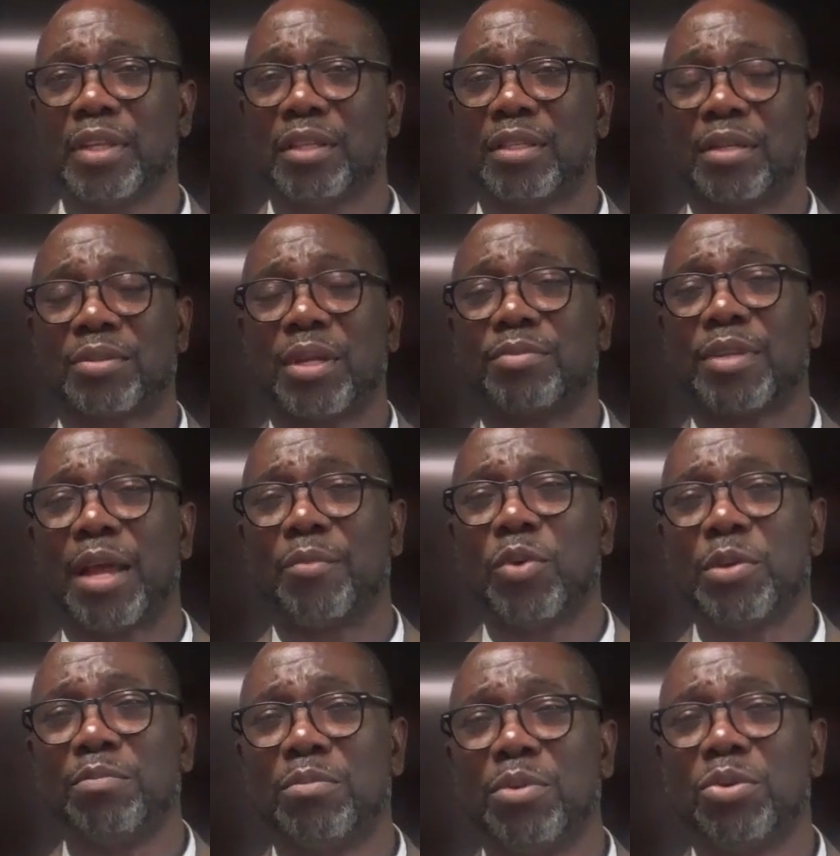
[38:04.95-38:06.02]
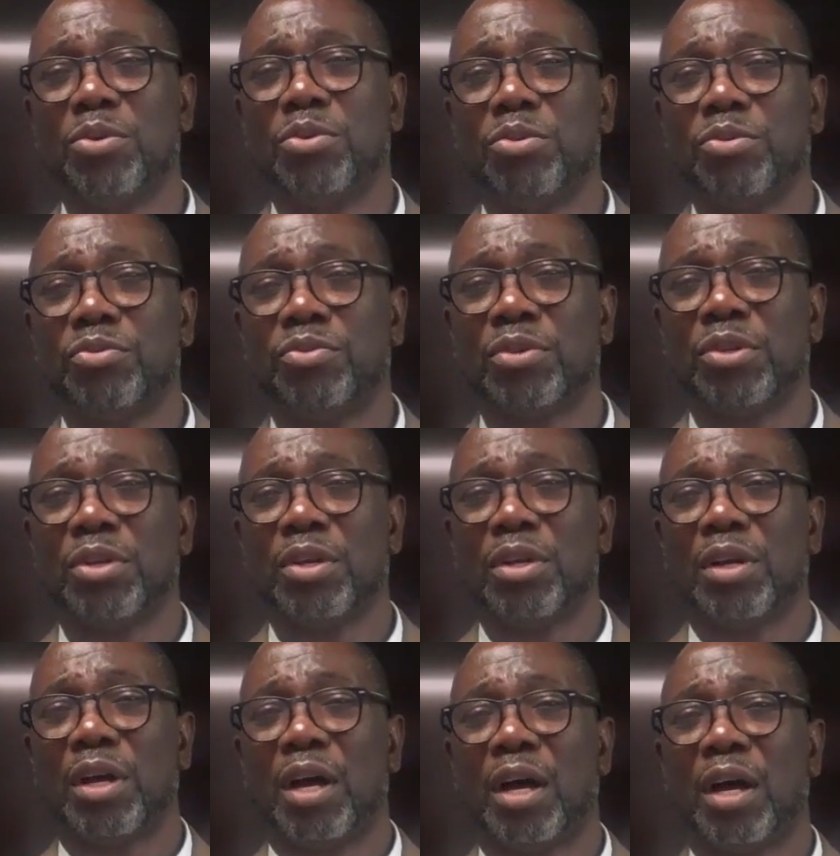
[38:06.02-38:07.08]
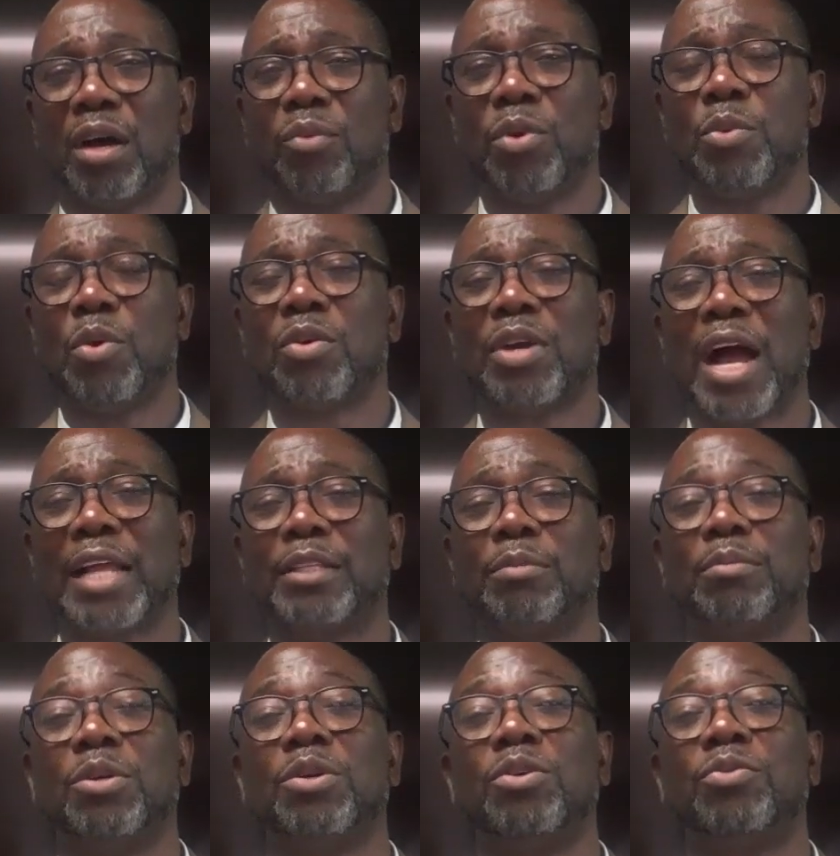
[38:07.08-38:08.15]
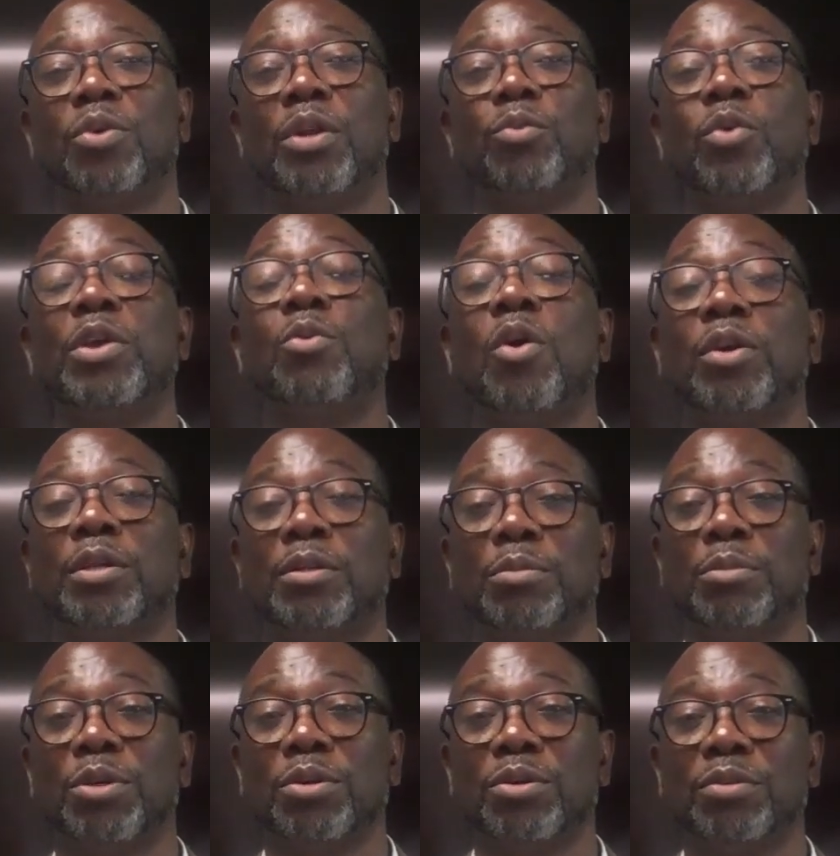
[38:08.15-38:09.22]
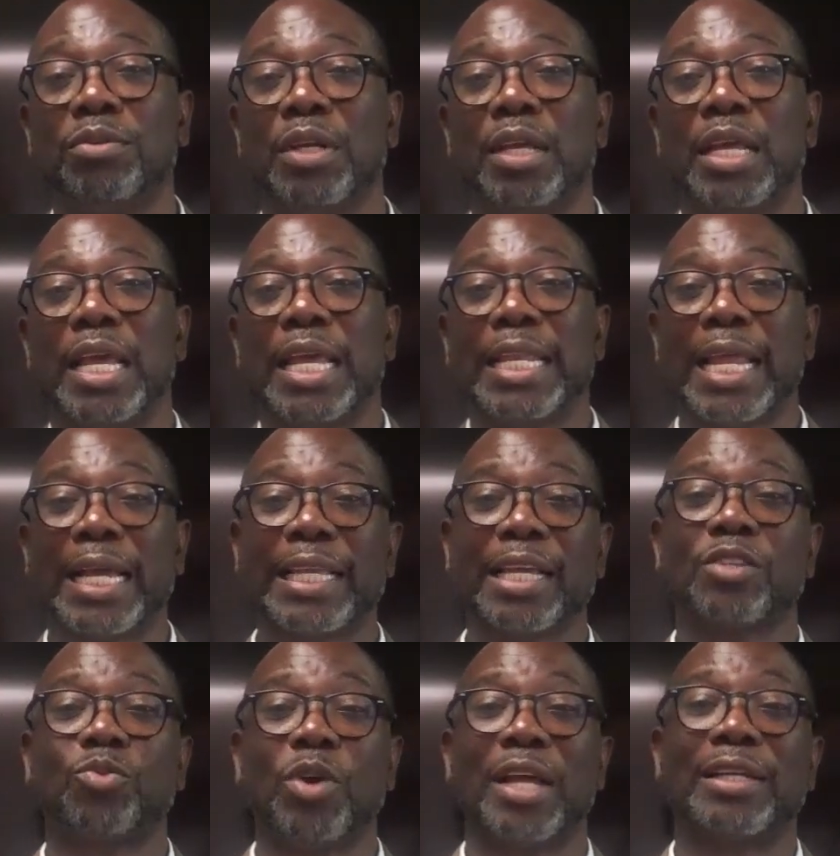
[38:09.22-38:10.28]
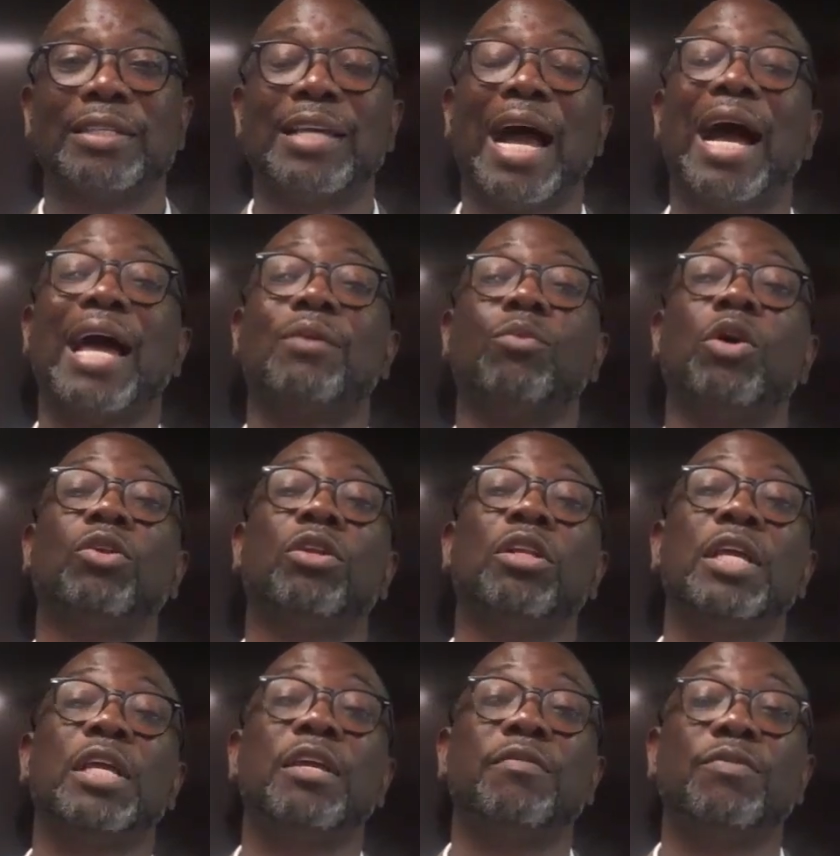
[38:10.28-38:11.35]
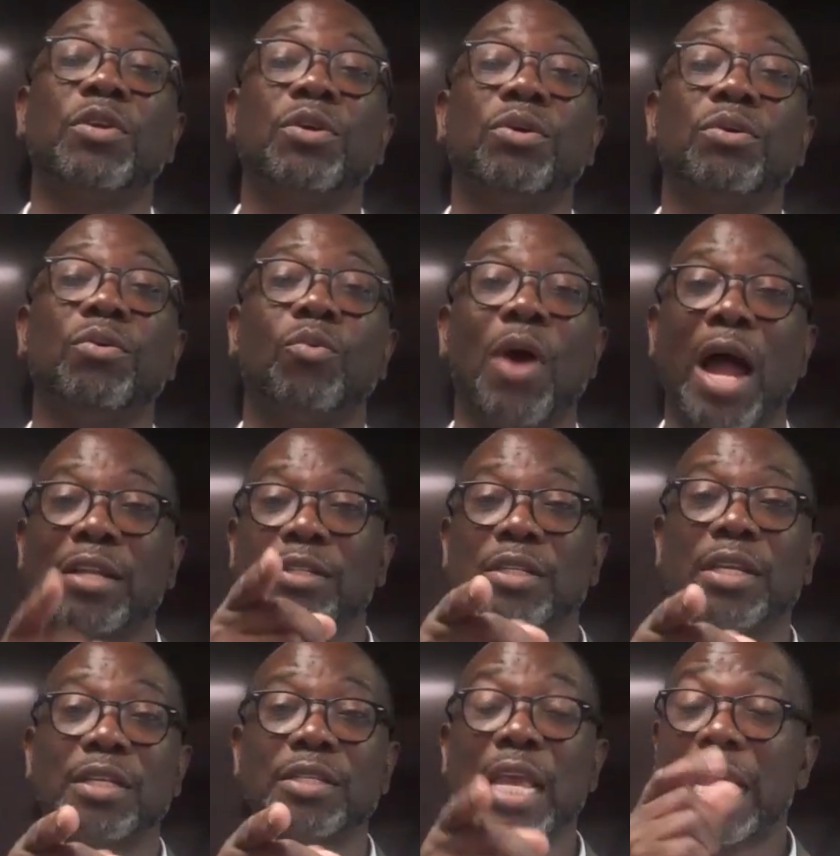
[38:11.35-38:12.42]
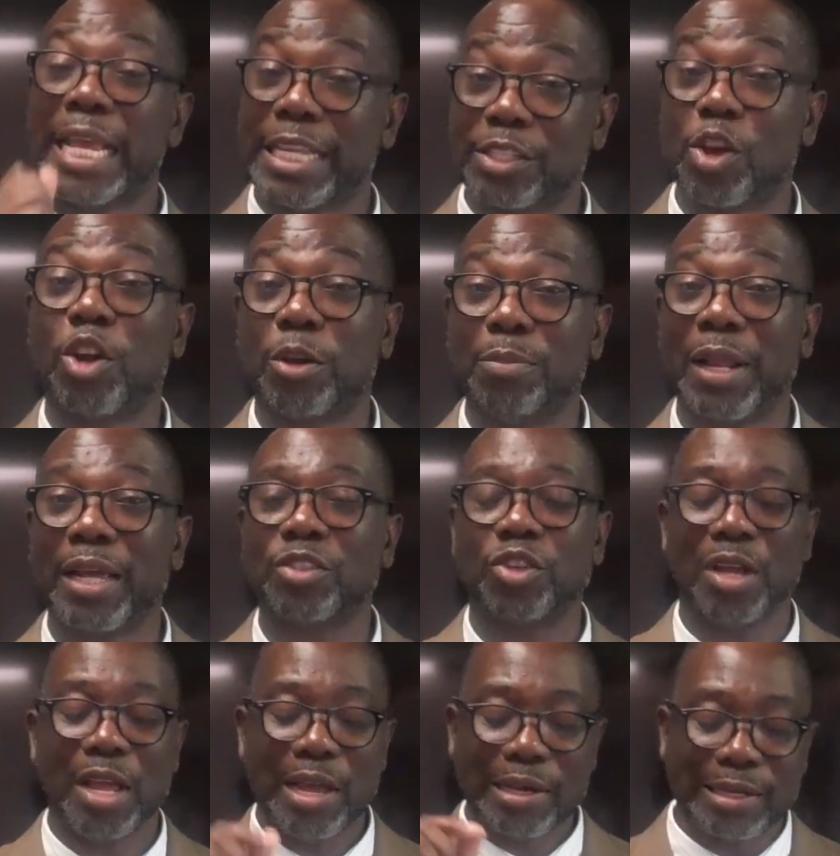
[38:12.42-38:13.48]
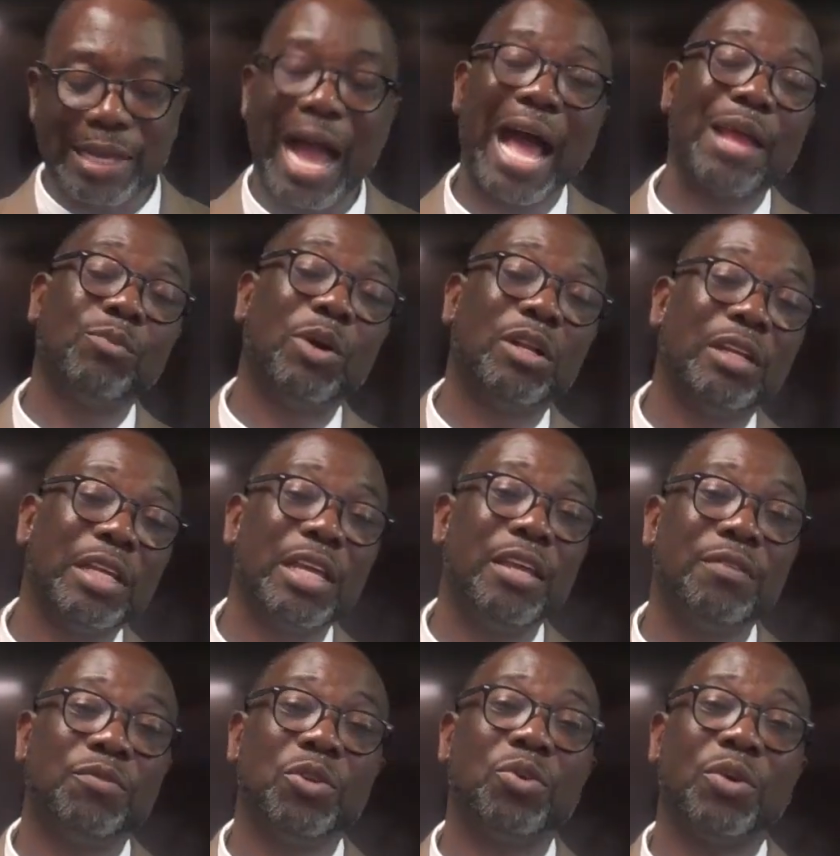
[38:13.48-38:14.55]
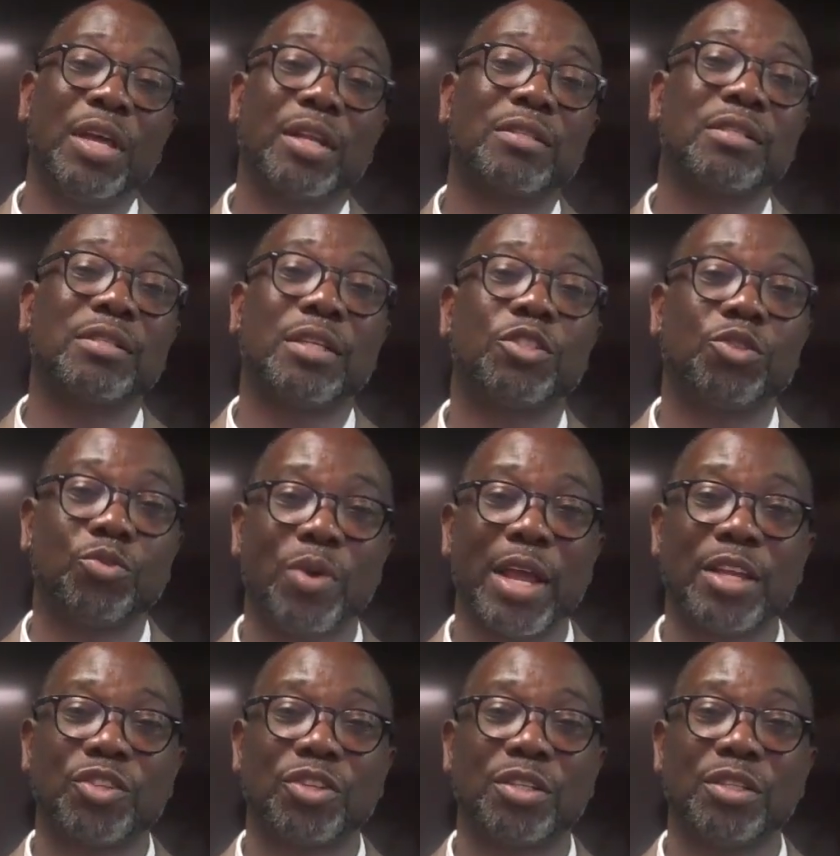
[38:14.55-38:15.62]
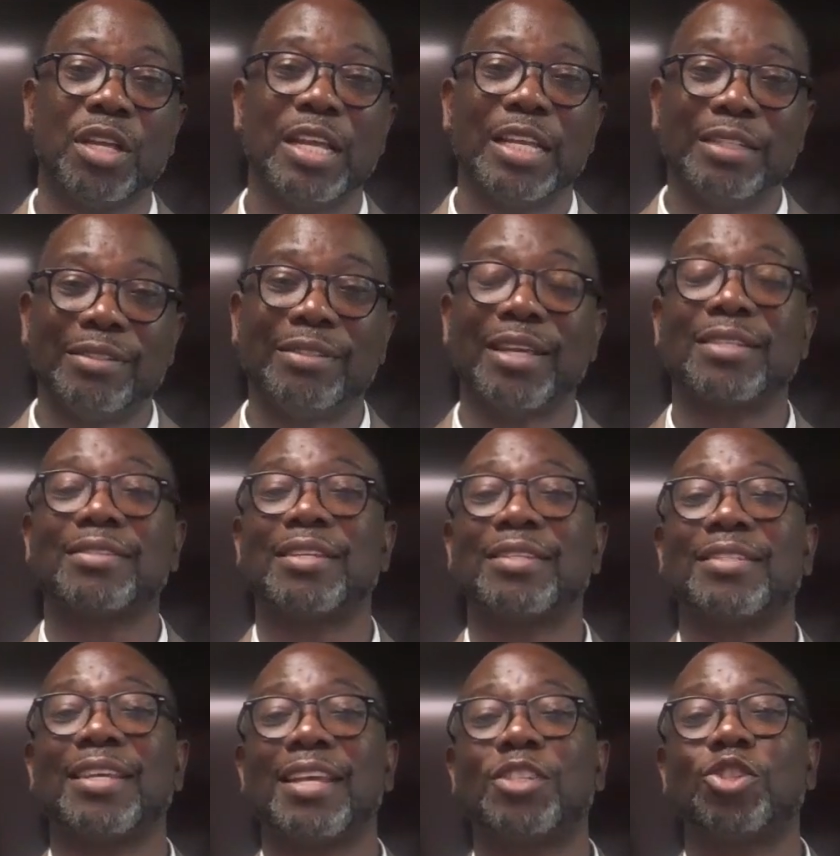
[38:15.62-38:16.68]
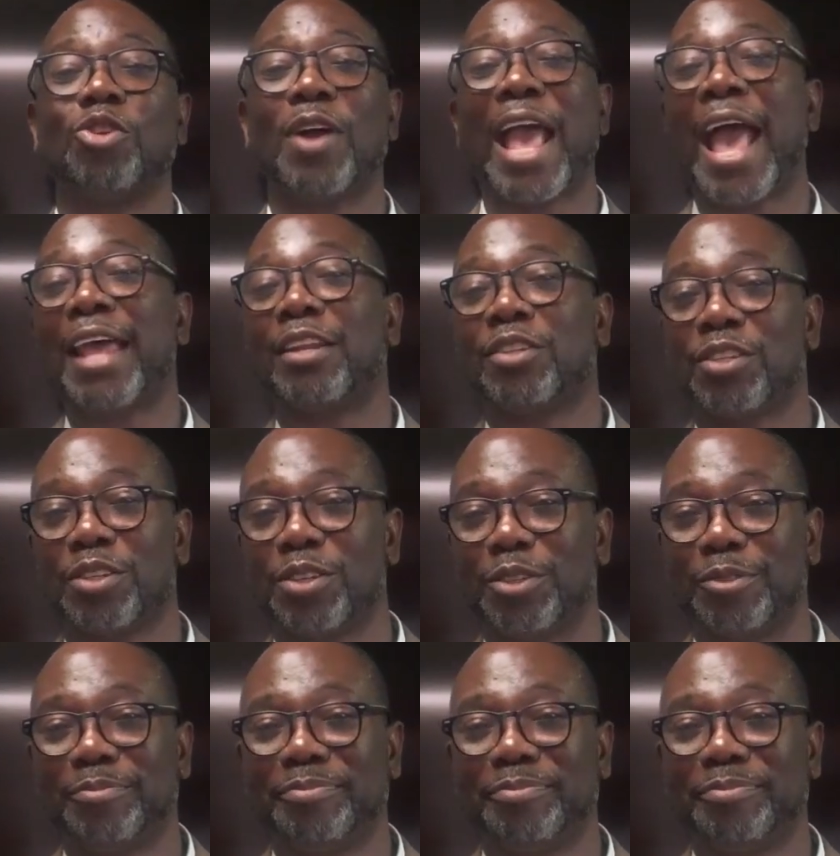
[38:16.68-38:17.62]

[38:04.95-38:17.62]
Sometimes we move uh, we want God to move when we want Him to move. Now, guess what? God will leave you. Watch this. He's going to bless you. God will leave you in a situation just to test your attitude